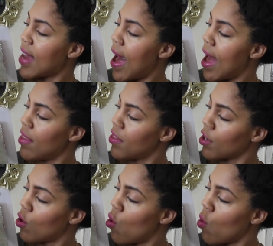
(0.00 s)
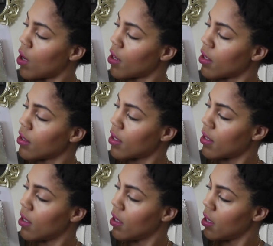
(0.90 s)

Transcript: dot the corners